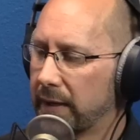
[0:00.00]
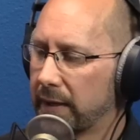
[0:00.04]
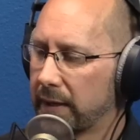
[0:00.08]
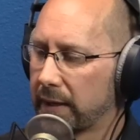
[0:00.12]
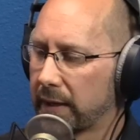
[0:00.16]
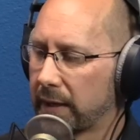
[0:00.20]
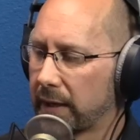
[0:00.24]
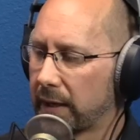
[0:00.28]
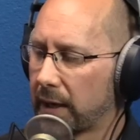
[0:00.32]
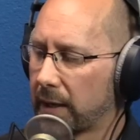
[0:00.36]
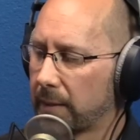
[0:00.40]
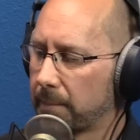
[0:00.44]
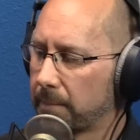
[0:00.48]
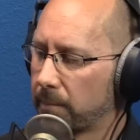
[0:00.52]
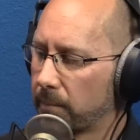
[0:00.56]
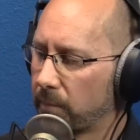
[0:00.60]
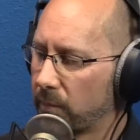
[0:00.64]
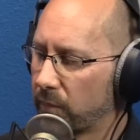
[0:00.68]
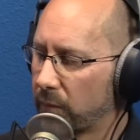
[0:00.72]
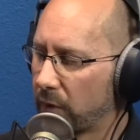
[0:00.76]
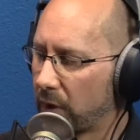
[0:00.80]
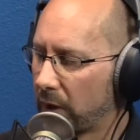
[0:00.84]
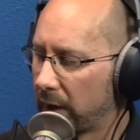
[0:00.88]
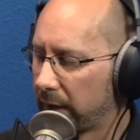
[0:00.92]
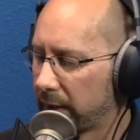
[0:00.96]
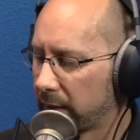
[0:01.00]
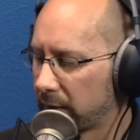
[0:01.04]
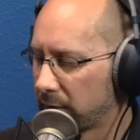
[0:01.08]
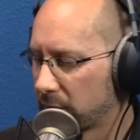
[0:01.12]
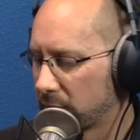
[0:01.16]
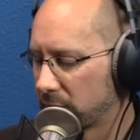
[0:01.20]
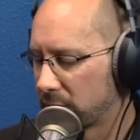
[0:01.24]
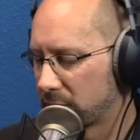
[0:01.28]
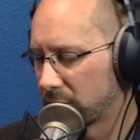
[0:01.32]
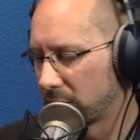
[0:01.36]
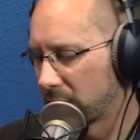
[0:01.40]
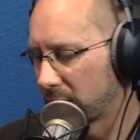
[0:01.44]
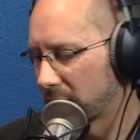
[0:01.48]
Um, I
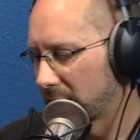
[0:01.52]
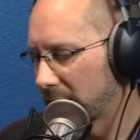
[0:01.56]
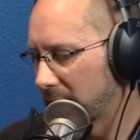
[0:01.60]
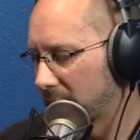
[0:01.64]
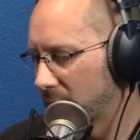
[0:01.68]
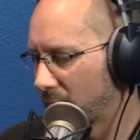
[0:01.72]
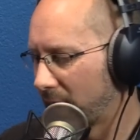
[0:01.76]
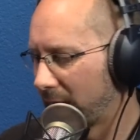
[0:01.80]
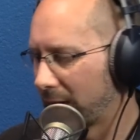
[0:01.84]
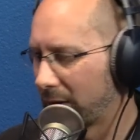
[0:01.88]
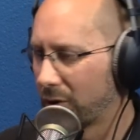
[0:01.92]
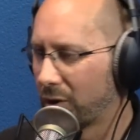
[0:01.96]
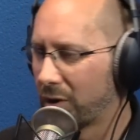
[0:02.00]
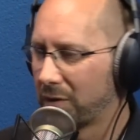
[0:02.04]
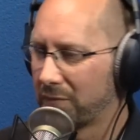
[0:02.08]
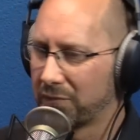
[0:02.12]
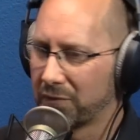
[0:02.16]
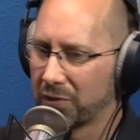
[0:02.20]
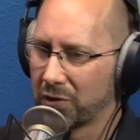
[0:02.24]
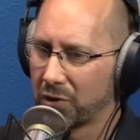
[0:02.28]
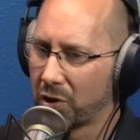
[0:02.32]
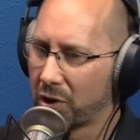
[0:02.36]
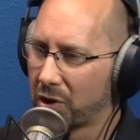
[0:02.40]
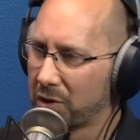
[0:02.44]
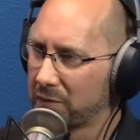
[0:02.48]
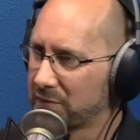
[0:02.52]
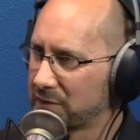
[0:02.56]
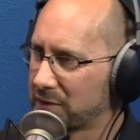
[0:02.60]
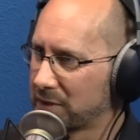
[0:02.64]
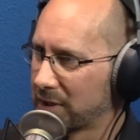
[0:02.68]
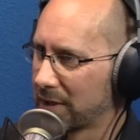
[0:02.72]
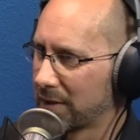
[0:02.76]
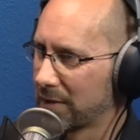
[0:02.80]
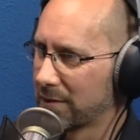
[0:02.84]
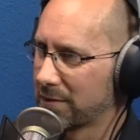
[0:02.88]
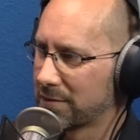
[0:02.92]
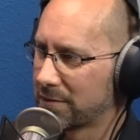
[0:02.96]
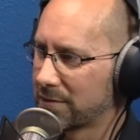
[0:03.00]
could certainly rattle off a lot of
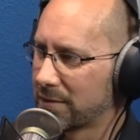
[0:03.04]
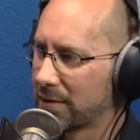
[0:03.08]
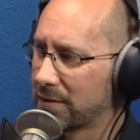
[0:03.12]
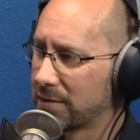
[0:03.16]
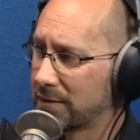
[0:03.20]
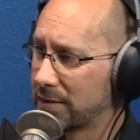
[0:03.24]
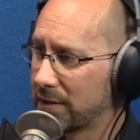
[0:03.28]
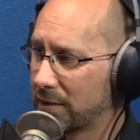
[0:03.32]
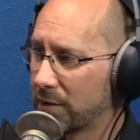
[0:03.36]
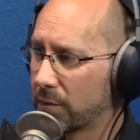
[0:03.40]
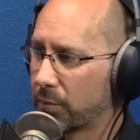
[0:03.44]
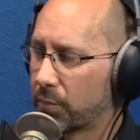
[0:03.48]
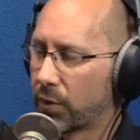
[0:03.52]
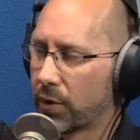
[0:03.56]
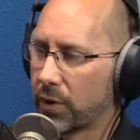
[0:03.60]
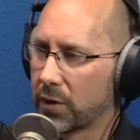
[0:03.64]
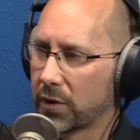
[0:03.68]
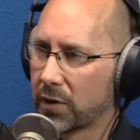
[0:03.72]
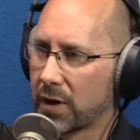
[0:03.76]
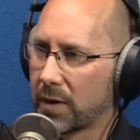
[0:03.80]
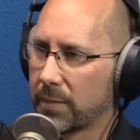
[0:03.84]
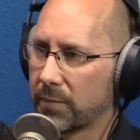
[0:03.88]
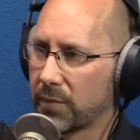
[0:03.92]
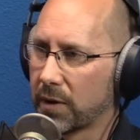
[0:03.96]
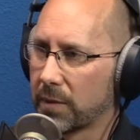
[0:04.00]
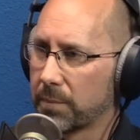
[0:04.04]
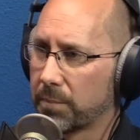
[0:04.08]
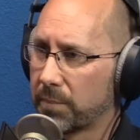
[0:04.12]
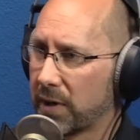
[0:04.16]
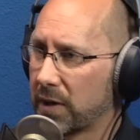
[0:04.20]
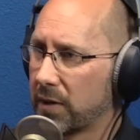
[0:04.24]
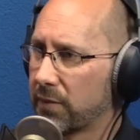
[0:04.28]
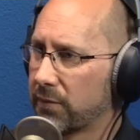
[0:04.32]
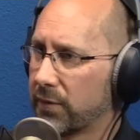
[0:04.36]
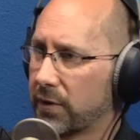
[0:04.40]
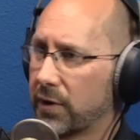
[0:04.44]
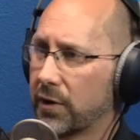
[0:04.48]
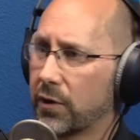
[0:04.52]
sellers that did the program that
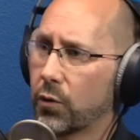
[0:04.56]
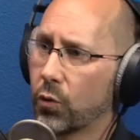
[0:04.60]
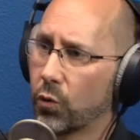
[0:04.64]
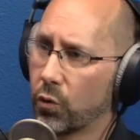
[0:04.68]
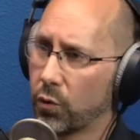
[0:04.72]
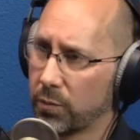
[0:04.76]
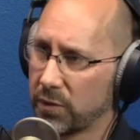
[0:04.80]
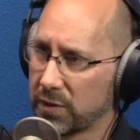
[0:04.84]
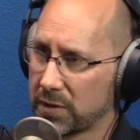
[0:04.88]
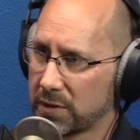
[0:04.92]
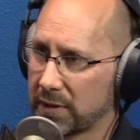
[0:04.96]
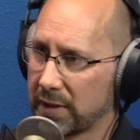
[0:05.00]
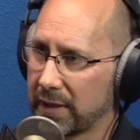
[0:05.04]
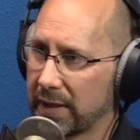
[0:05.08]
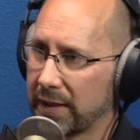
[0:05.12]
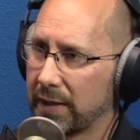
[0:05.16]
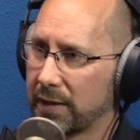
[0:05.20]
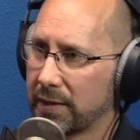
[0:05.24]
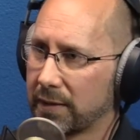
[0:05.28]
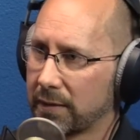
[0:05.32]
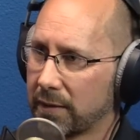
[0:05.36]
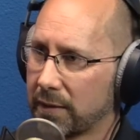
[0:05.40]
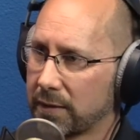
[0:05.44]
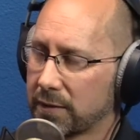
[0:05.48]
benefited enormously.